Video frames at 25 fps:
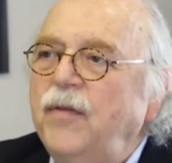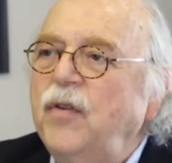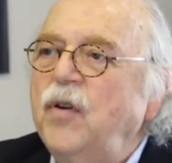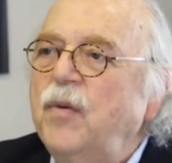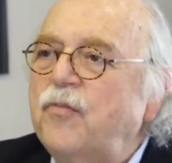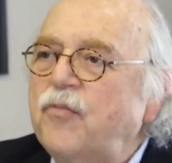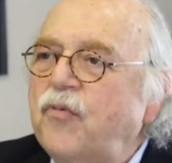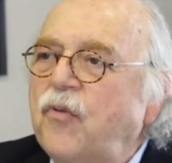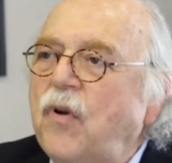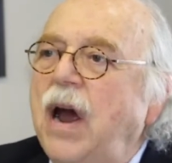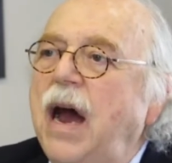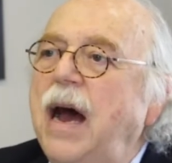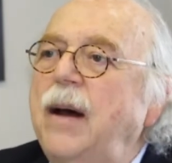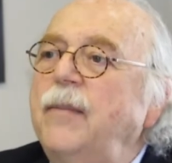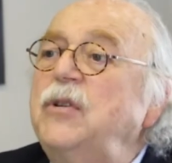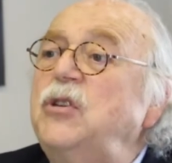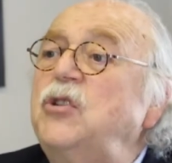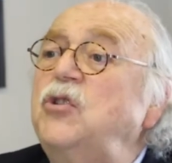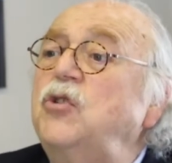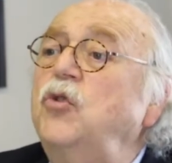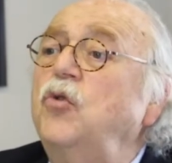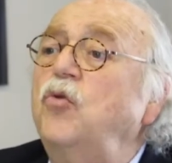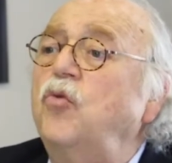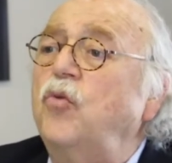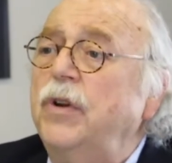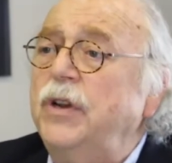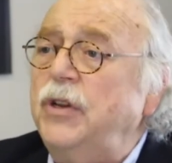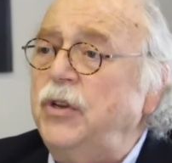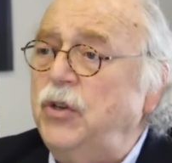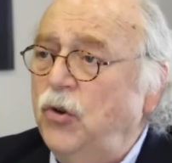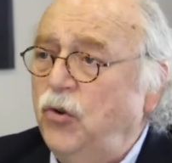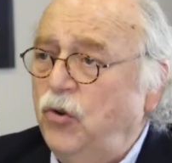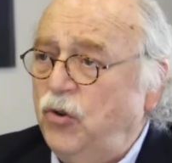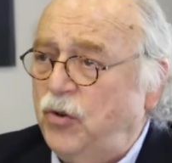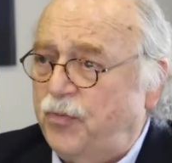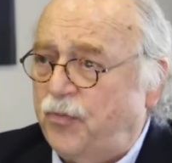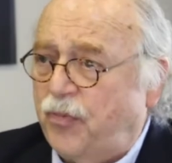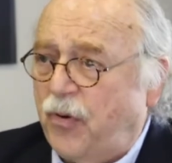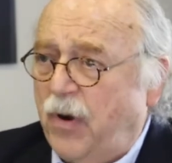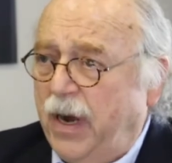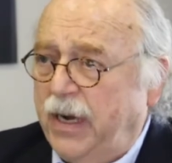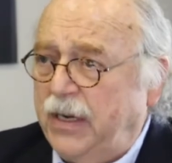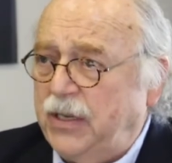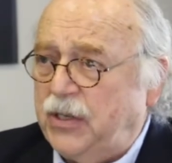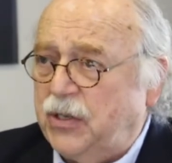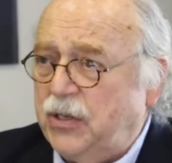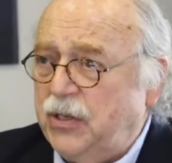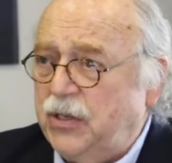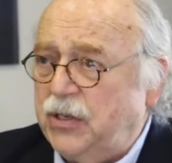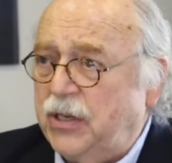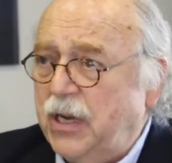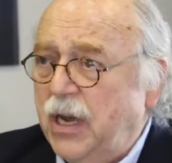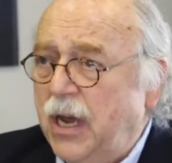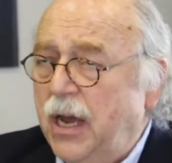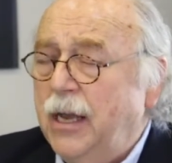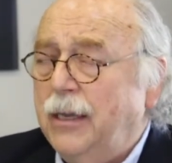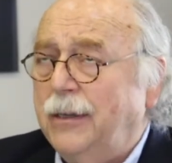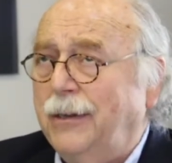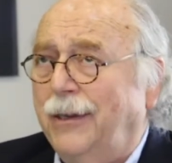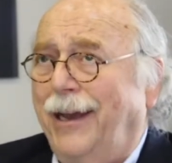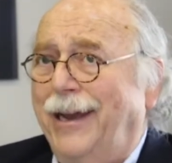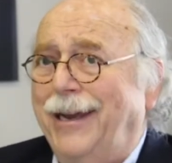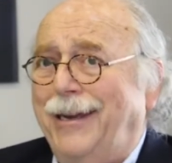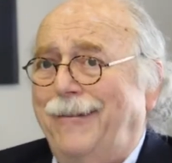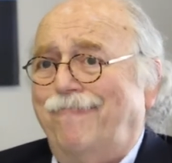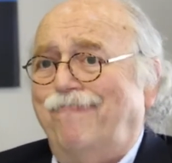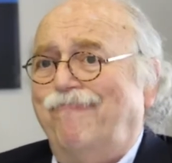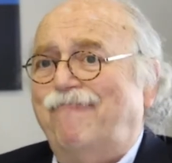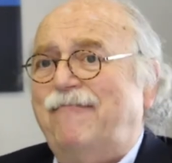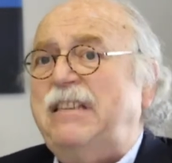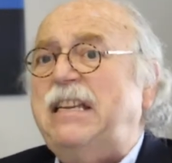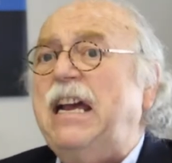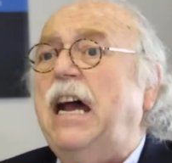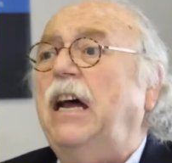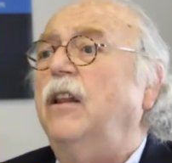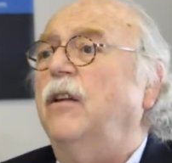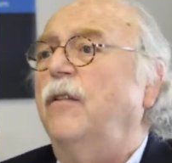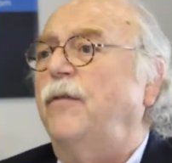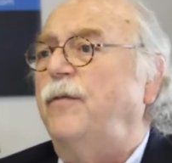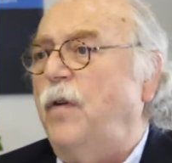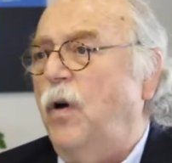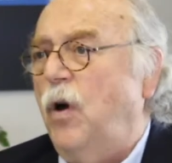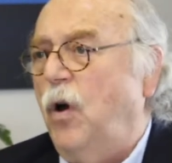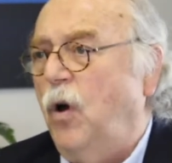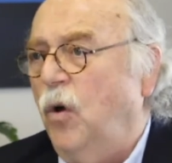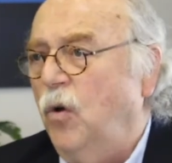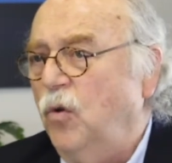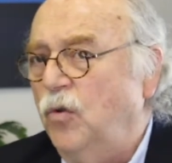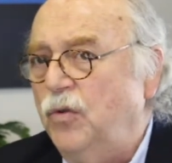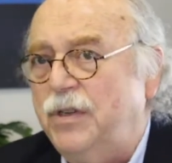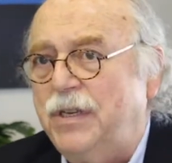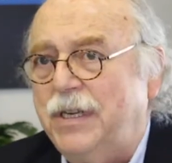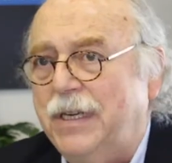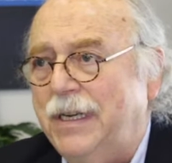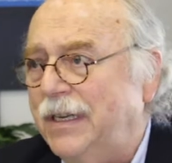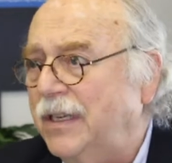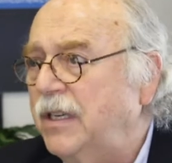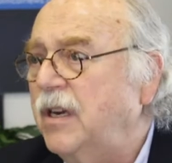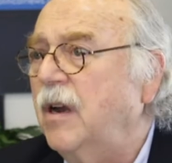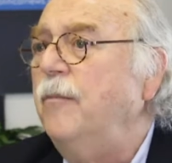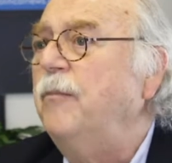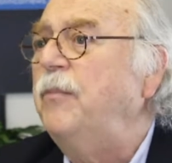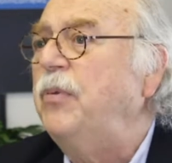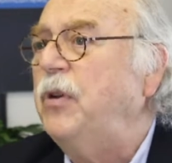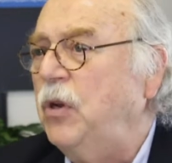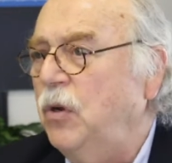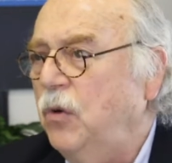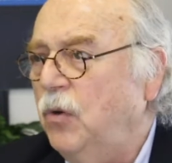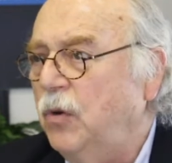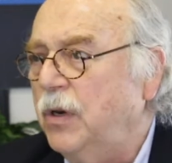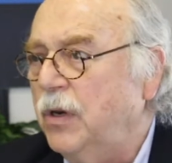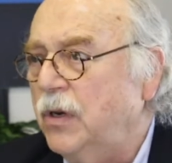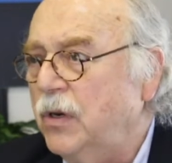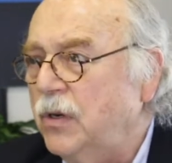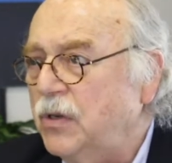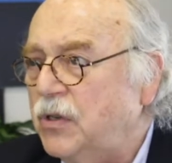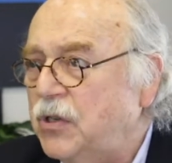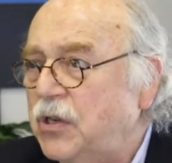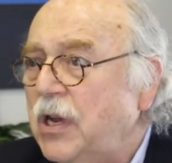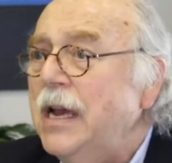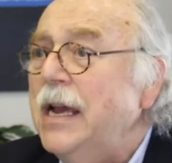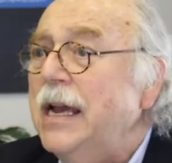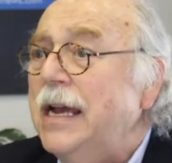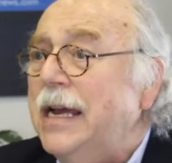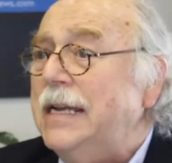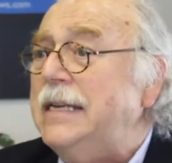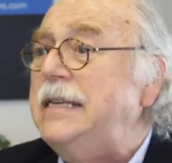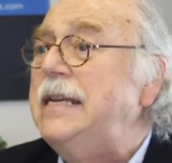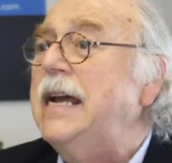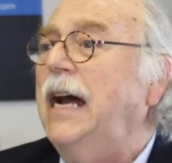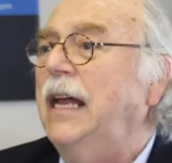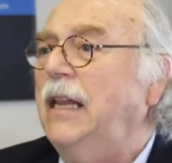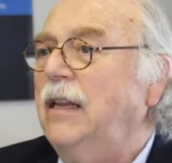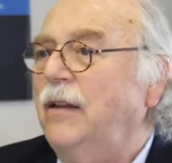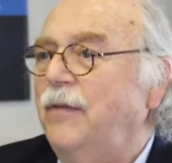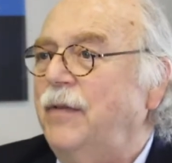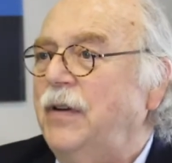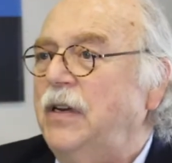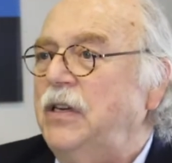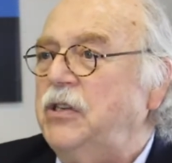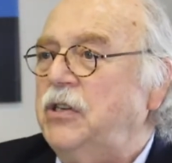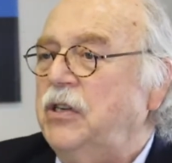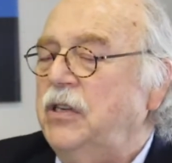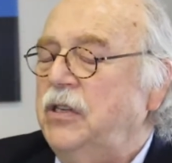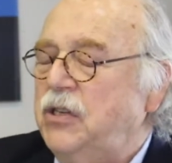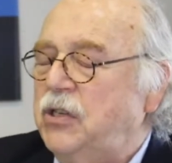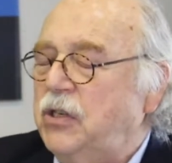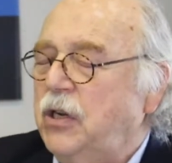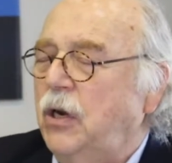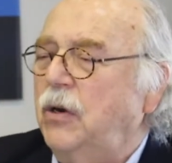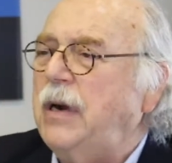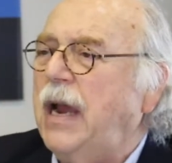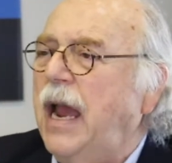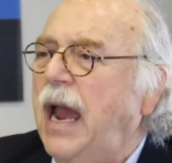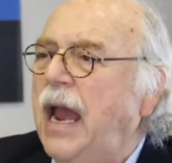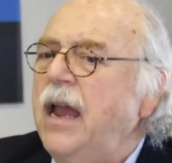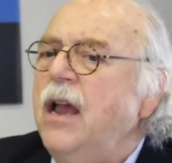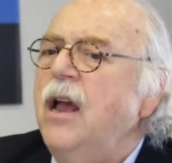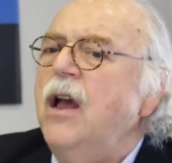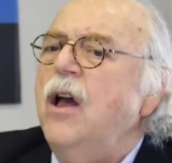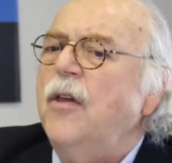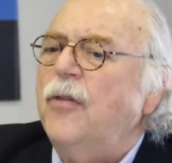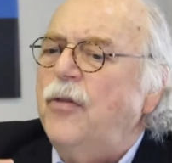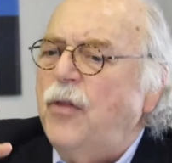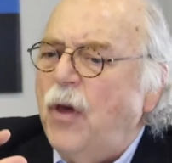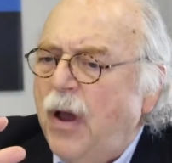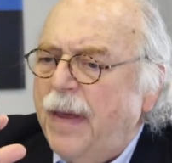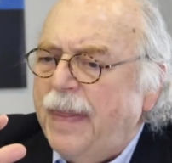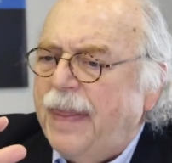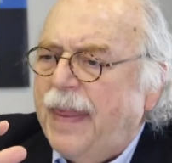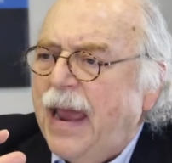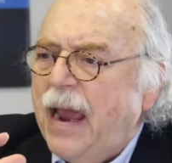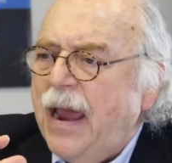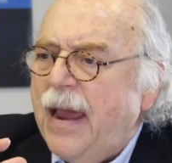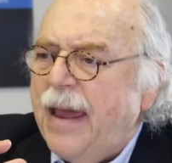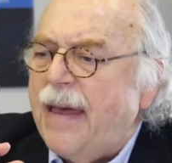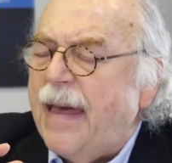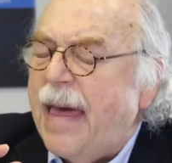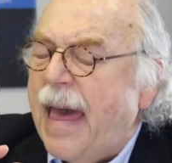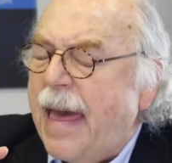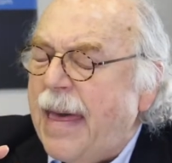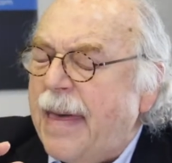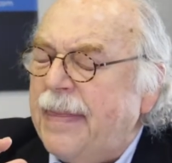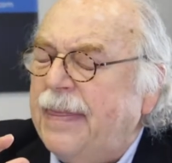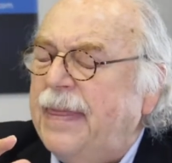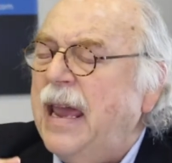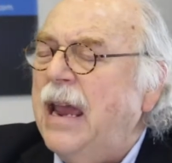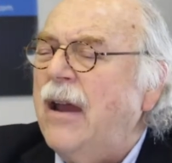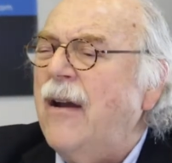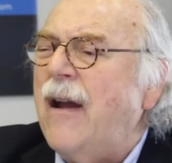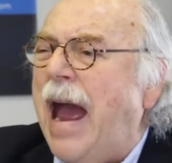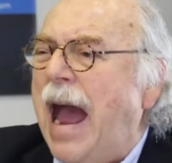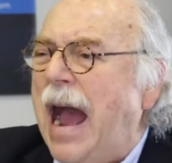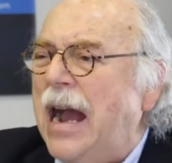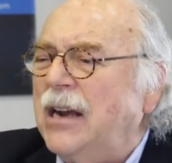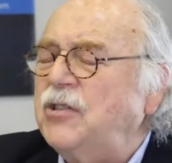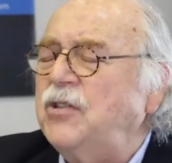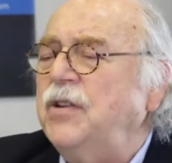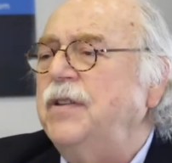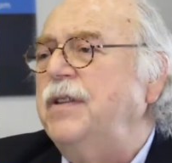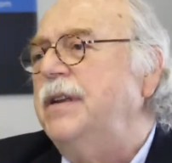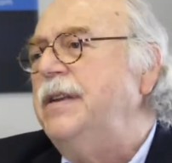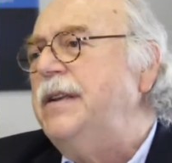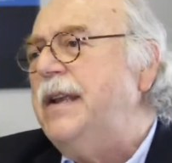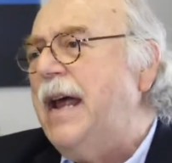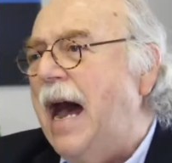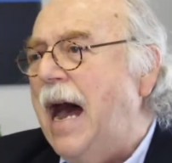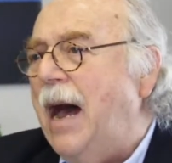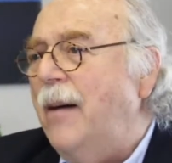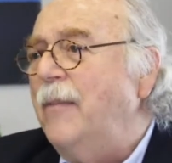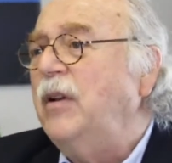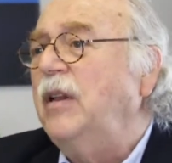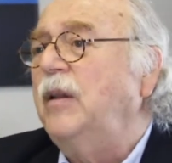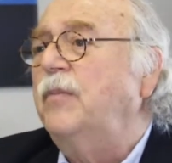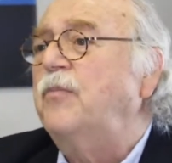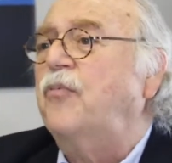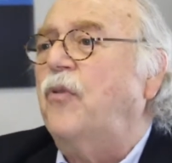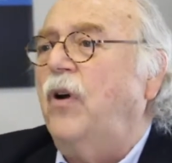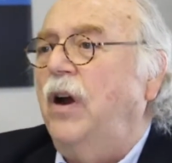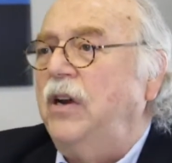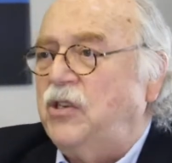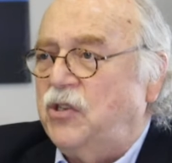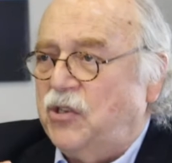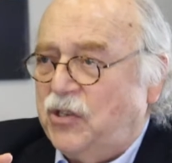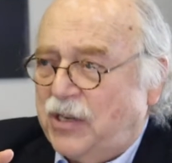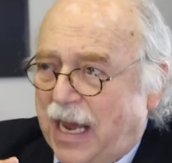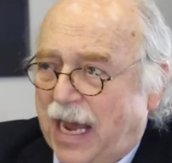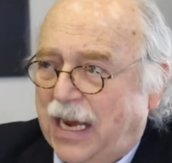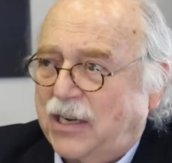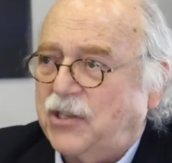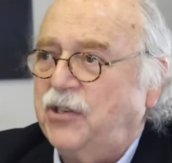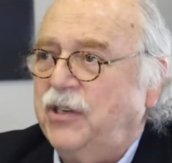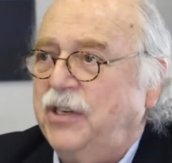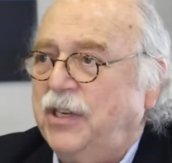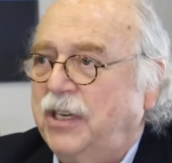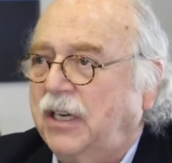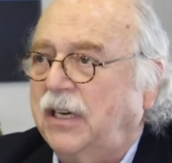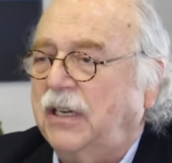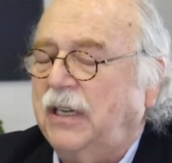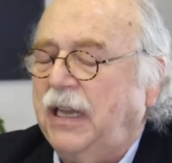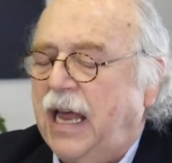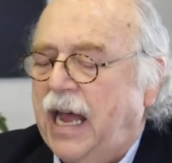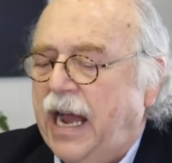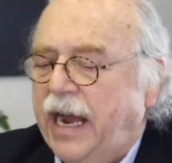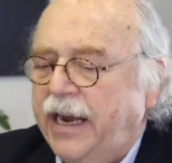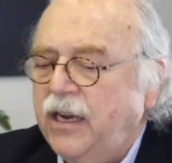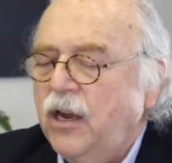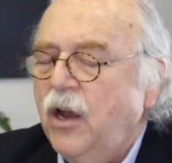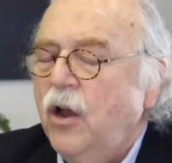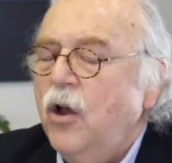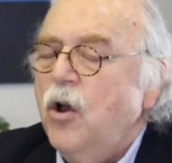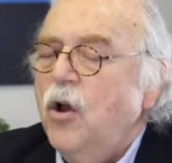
promised to reduce prices like telephones and computers and televisions, okay? They're actually, the nominal prices actually decline.